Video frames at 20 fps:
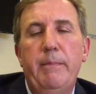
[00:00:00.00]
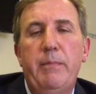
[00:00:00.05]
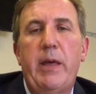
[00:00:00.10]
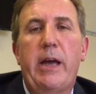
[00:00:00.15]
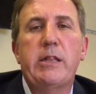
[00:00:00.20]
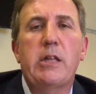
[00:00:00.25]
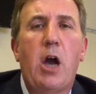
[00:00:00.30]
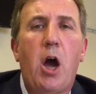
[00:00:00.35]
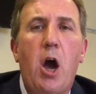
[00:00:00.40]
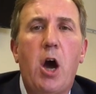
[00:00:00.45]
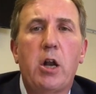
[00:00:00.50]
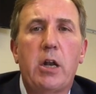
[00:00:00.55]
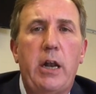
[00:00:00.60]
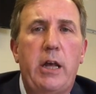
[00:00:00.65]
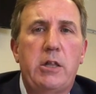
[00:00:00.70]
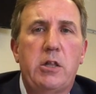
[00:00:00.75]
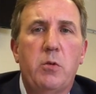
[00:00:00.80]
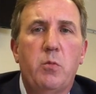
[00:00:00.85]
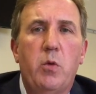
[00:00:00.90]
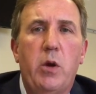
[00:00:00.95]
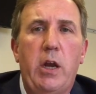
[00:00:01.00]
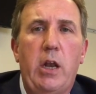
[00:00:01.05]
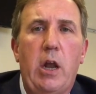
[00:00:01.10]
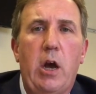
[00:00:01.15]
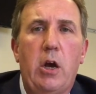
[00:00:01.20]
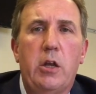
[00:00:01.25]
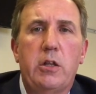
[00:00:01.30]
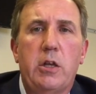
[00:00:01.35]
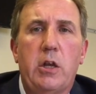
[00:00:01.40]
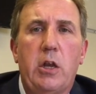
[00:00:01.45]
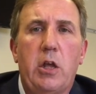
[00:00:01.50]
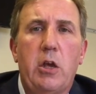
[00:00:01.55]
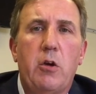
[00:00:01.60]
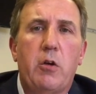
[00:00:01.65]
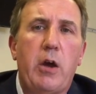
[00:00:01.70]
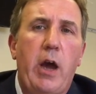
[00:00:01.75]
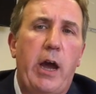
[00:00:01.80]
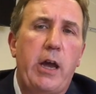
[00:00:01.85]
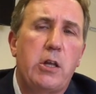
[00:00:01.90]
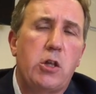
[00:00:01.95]
That's a hard lesson we learned in the
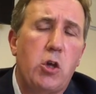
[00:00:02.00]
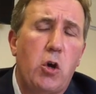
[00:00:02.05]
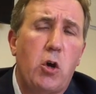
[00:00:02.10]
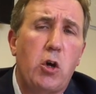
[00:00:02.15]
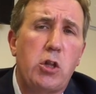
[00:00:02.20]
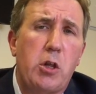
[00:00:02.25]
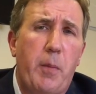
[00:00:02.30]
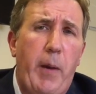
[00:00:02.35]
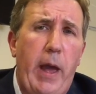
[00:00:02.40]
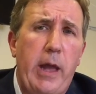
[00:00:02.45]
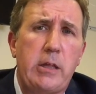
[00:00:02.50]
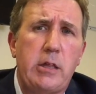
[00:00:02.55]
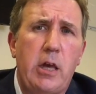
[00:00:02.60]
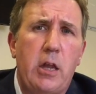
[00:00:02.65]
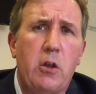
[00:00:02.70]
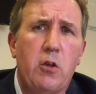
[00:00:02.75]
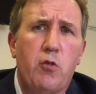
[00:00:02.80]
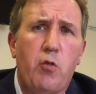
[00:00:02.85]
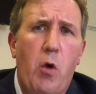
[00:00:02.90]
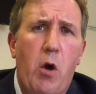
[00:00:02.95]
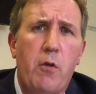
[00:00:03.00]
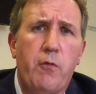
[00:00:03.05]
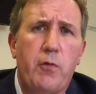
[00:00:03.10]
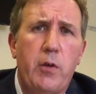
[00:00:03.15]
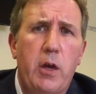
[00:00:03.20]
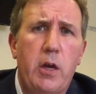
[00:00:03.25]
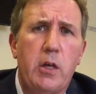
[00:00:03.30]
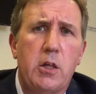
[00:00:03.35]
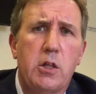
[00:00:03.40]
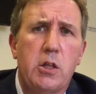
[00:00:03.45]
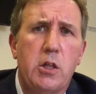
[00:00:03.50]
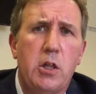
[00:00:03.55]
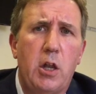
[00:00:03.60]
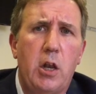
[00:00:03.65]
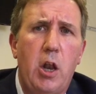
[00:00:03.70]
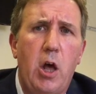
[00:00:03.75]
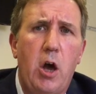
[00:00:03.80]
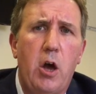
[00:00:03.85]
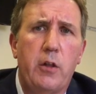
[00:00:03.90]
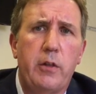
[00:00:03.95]
UK. It took us about 10 or 12 years to
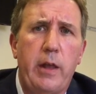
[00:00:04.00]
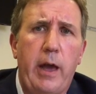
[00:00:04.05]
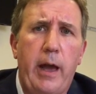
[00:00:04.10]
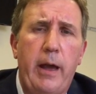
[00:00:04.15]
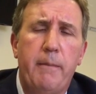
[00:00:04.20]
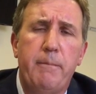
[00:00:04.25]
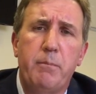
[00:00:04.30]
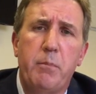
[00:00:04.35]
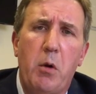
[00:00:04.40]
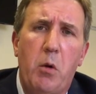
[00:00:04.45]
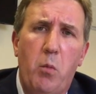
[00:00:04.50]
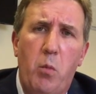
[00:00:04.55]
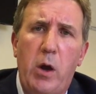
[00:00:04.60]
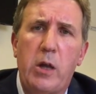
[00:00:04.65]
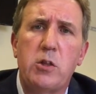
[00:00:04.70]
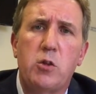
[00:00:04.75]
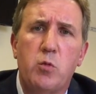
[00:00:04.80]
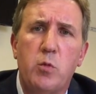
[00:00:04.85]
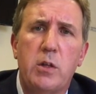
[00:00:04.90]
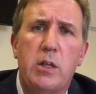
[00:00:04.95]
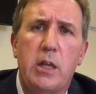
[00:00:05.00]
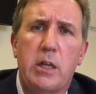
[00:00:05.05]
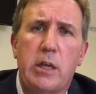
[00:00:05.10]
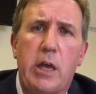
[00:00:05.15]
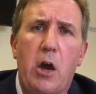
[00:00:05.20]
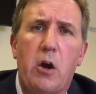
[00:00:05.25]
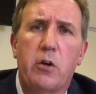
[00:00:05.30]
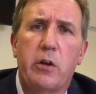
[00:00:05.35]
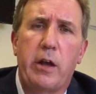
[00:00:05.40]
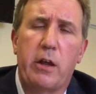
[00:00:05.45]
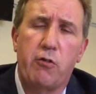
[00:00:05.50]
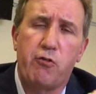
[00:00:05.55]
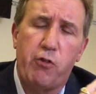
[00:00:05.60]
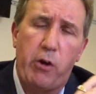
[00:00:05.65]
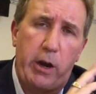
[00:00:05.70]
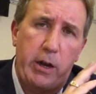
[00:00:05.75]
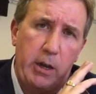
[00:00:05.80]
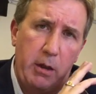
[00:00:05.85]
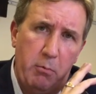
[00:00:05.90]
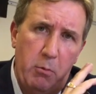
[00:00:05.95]
learn that, but once we did get on that
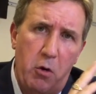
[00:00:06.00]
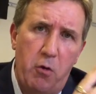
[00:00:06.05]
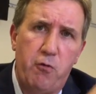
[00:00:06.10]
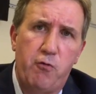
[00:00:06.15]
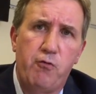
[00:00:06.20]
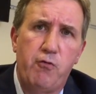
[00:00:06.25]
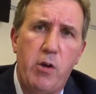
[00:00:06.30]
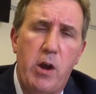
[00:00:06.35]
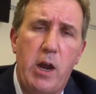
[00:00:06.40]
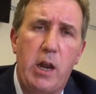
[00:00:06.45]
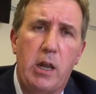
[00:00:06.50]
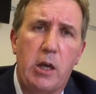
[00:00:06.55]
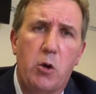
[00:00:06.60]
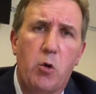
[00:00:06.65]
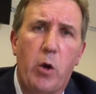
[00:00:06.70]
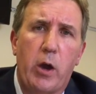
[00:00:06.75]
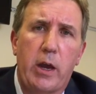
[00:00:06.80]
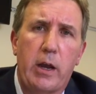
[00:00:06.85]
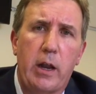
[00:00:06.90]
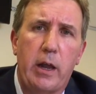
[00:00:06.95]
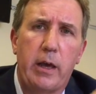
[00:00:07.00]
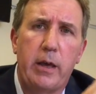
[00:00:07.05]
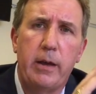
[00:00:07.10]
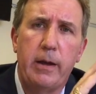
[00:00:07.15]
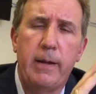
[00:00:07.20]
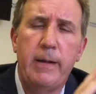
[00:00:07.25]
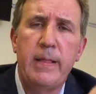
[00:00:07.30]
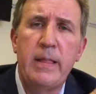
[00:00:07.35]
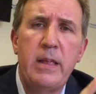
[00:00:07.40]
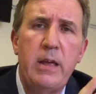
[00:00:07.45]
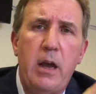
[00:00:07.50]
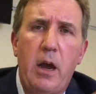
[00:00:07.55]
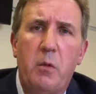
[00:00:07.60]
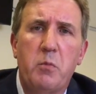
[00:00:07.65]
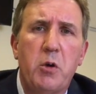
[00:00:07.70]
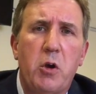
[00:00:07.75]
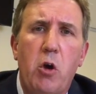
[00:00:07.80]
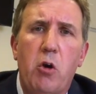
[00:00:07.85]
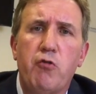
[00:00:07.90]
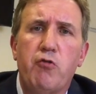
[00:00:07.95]
train, it moved really quickly and
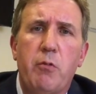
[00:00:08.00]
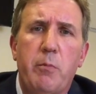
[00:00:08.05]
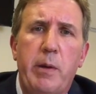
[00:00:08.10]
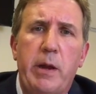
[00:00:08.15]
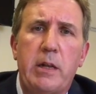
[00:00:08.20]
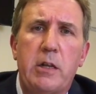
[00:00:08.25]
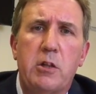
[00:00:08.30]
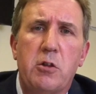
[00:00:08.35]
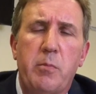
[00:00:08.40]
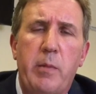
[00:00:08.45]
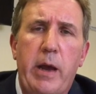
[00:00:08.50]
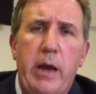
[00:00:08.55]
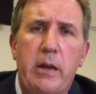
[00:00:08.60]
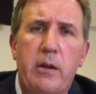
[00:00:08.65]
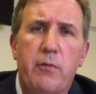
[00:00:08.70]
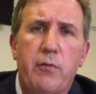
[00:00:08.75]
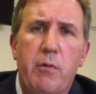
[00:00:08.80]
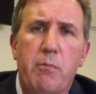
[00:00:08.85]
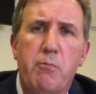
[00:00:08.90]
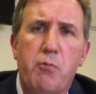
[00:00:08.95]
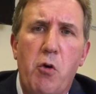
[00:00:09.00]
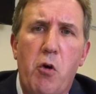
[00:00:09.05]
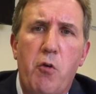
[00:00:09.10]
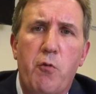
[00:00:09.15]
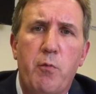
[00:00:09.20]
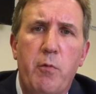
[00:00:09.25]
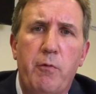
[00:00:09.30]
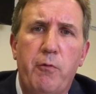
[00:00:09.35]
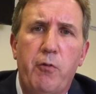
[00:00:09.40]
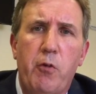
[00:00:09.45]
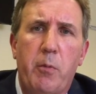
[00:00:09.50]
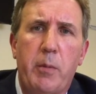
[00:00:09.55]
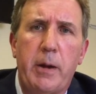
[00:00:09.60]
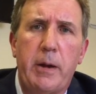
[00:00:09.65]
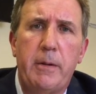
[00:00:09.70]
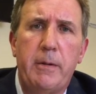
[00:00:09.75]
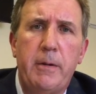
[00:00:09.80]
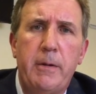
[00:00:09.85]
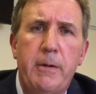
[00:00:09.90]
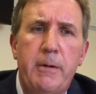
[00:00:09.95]
we got a tremendous amount of improvement from
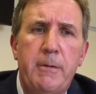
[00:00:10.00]
it.